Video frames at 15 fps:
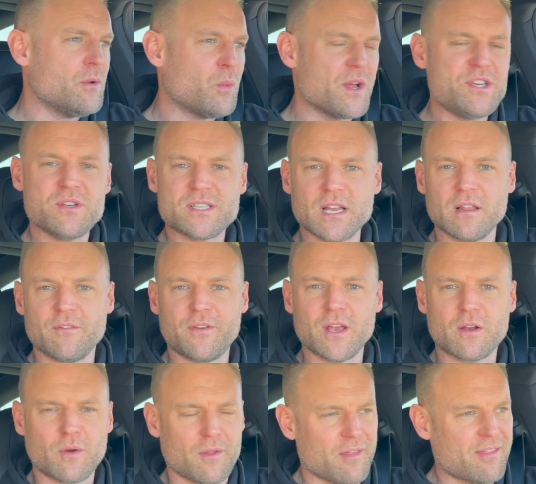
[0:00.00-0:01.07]
when you sell a
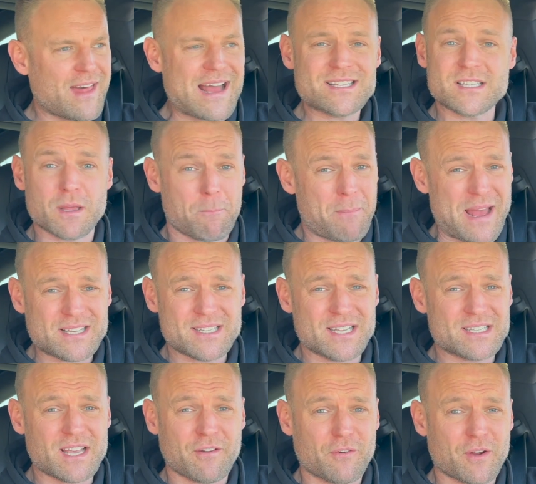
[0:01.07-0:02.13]
vehicle, that's the best
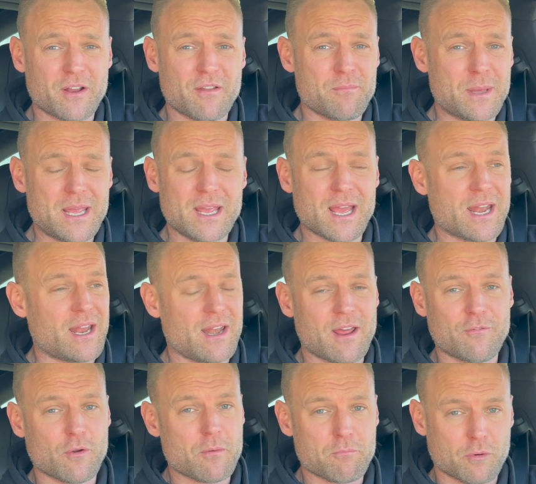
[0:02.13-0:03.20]
it's ever going to be, and it
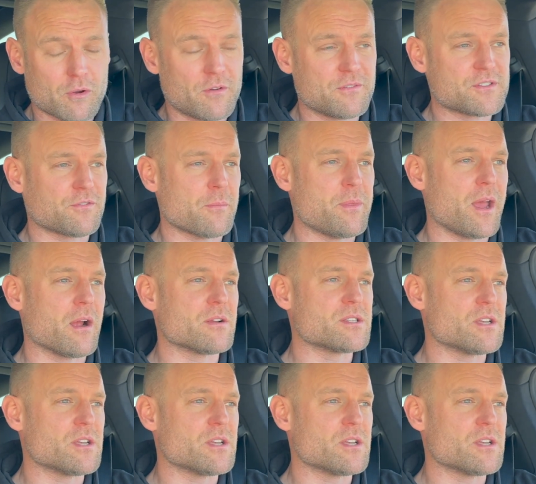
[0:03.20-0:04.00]
never improves from there.